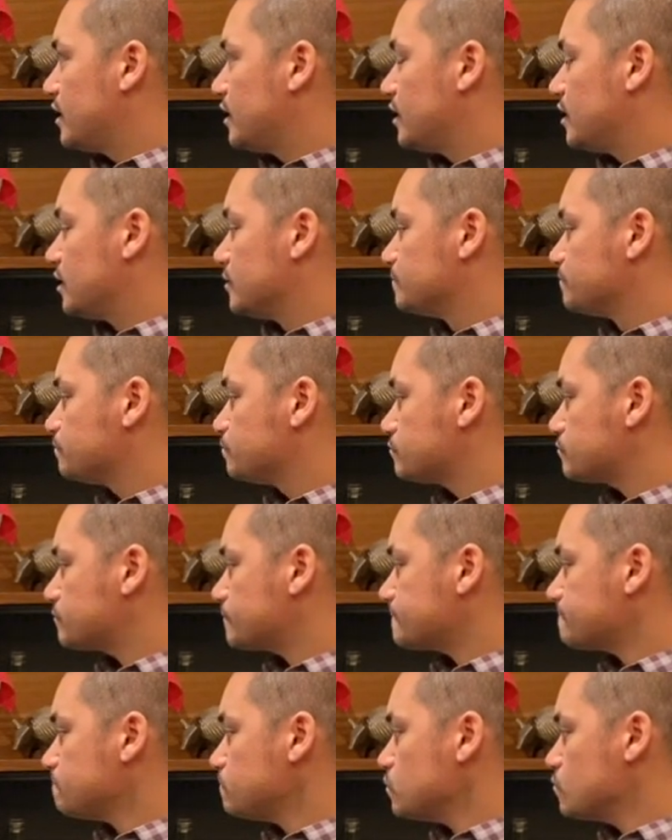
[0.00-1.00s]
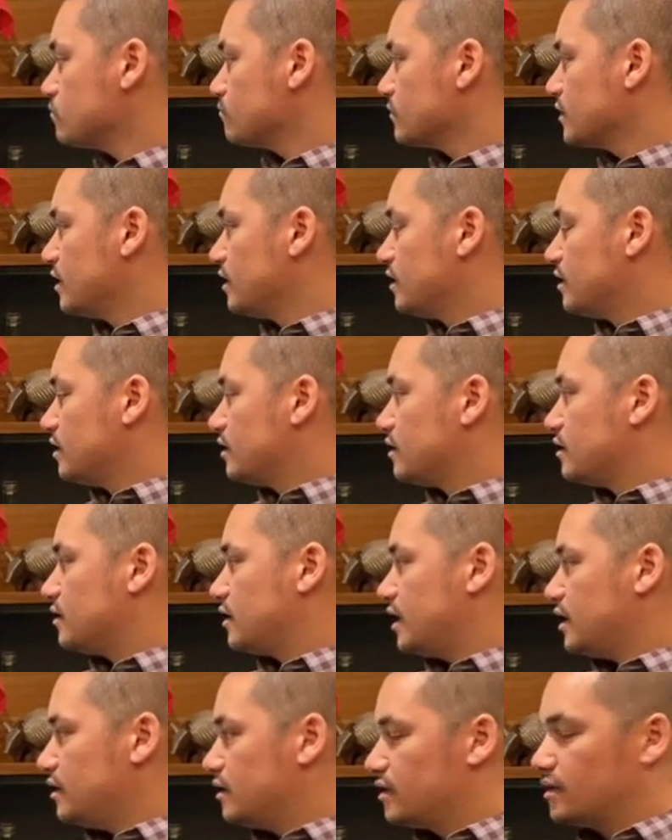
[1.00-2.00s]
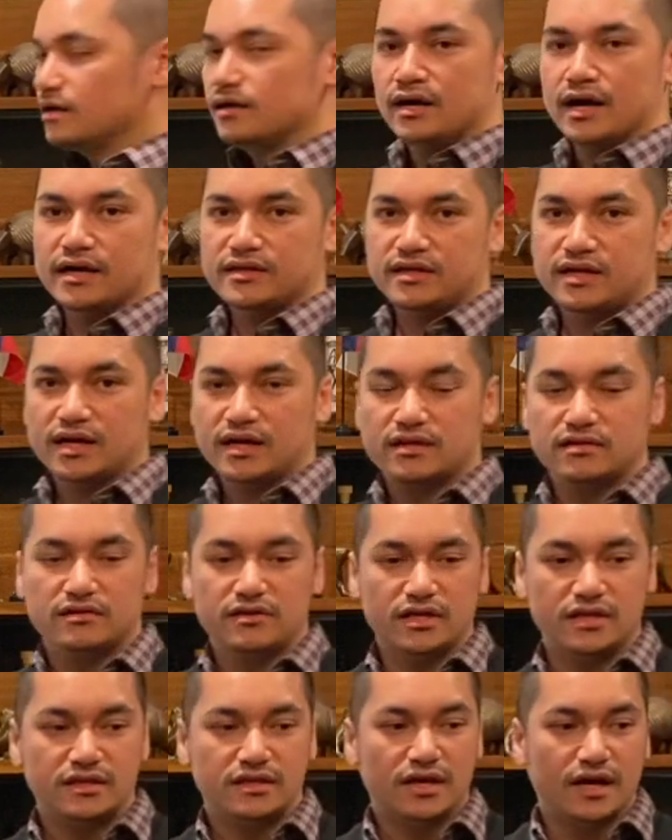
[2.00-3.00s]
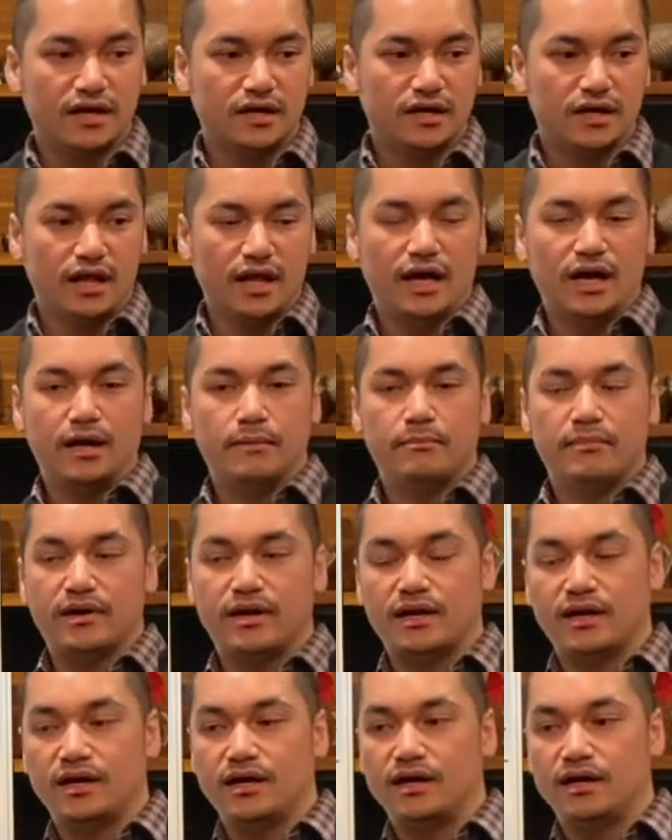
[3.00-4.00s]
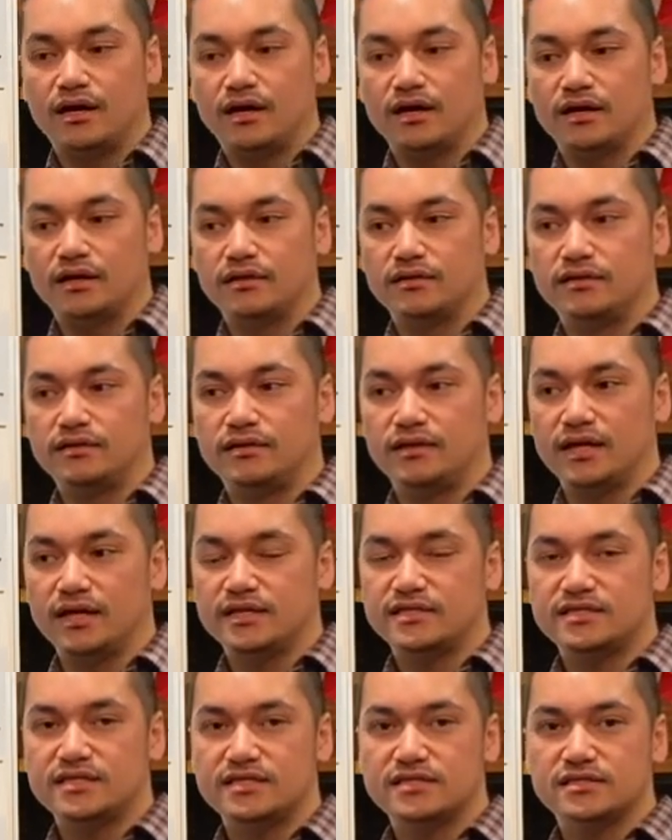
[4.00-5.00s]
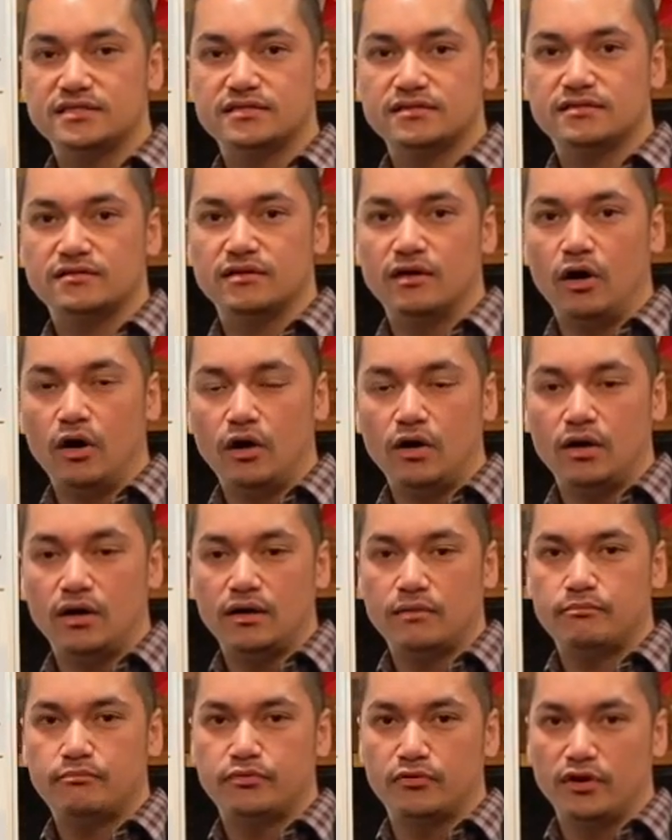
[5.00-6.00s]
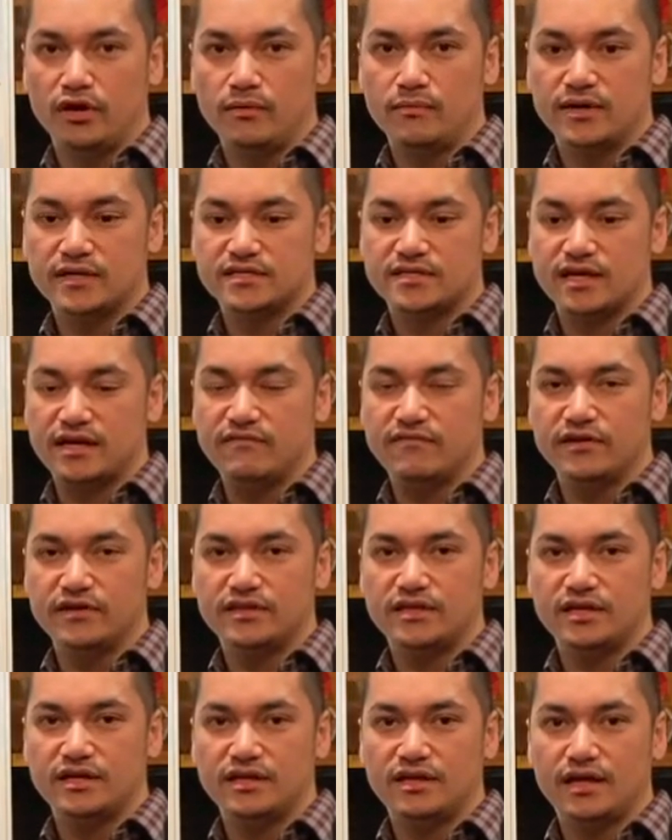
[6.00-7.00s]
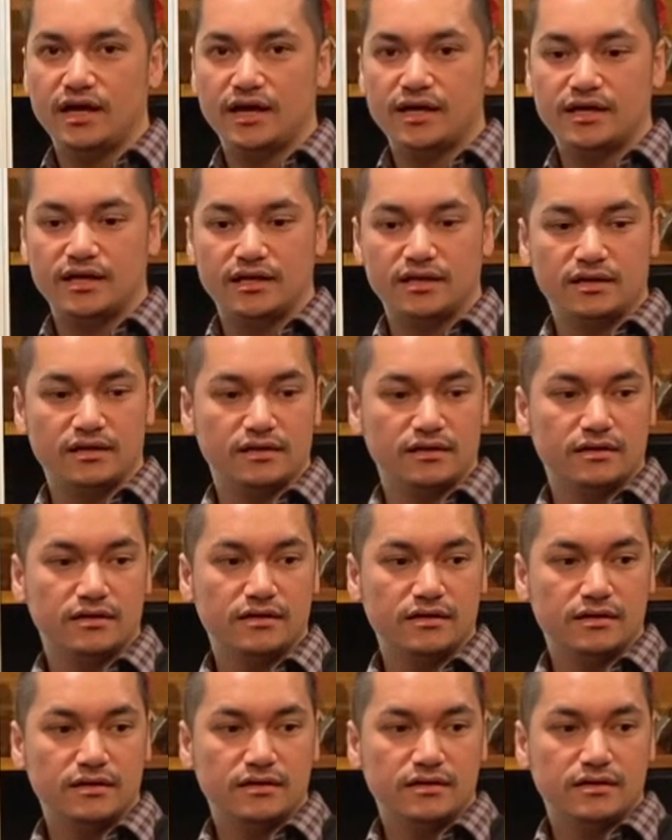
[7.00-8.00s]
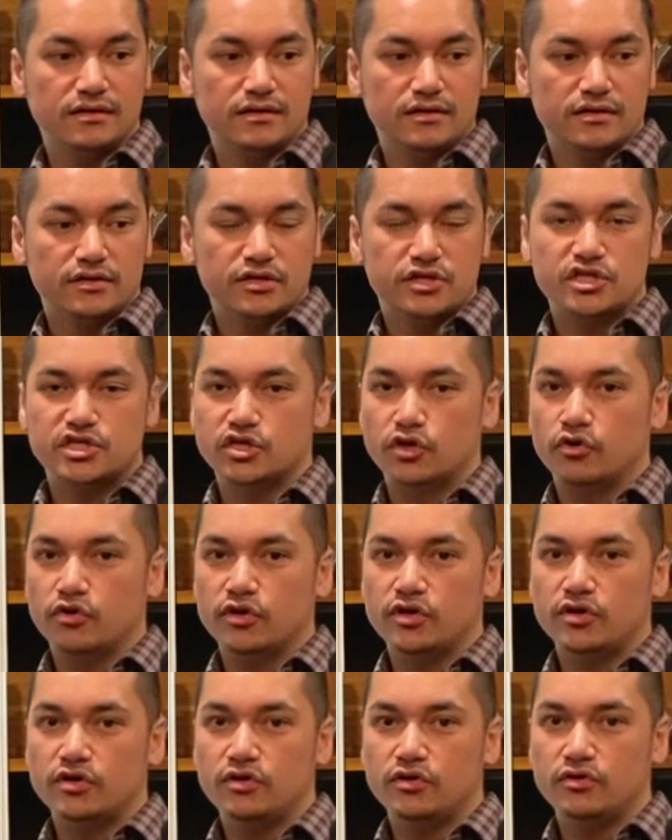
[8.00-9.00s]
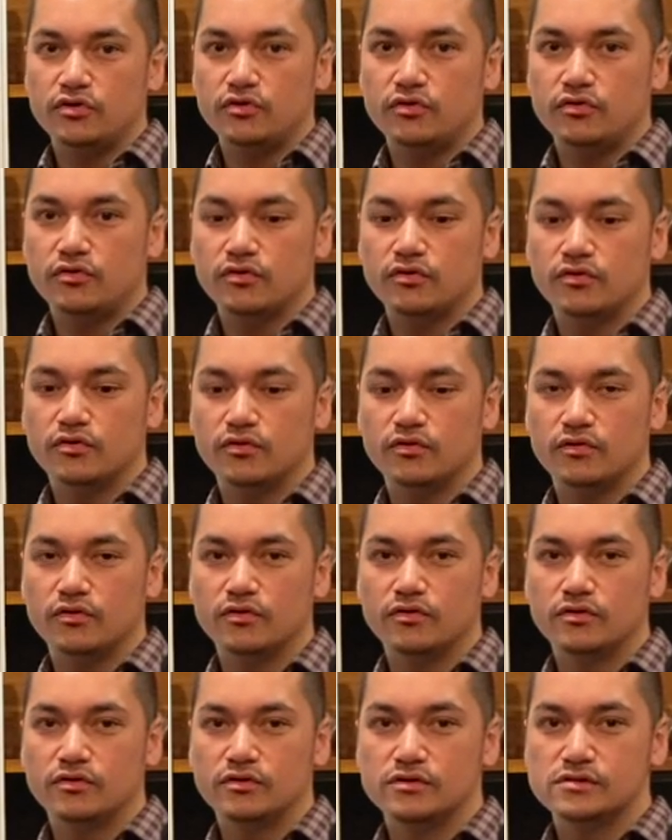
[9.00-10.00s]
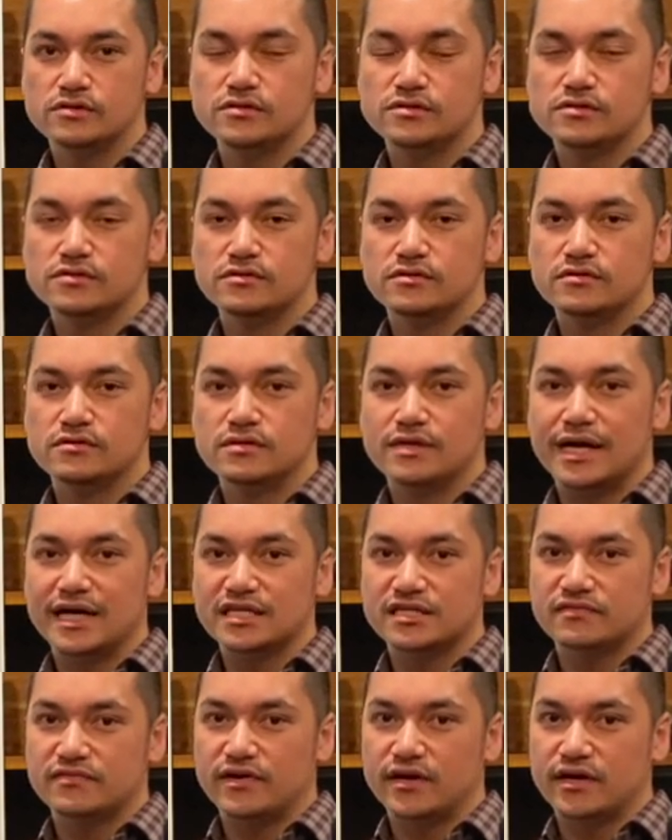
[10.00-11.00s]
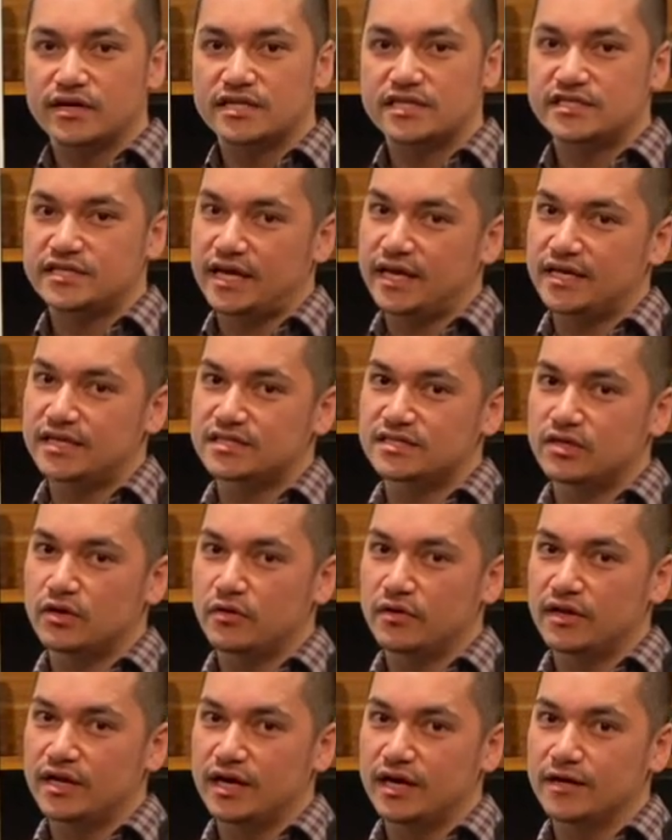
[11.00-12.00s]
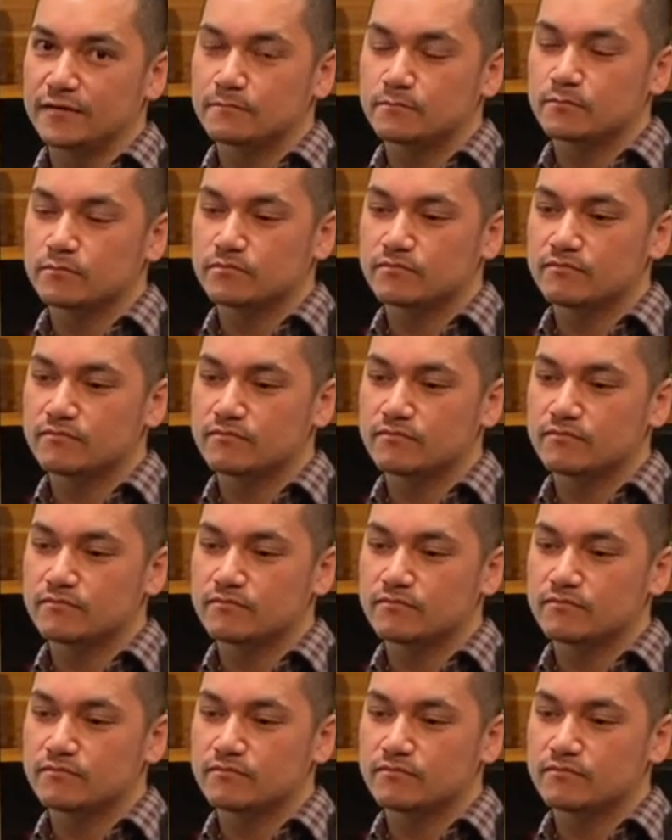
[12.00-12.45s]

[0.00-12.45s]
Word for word: uh, yeah, I think I did talk a lot, but uh, this is pretty much everything I can show you as far as shakes going on.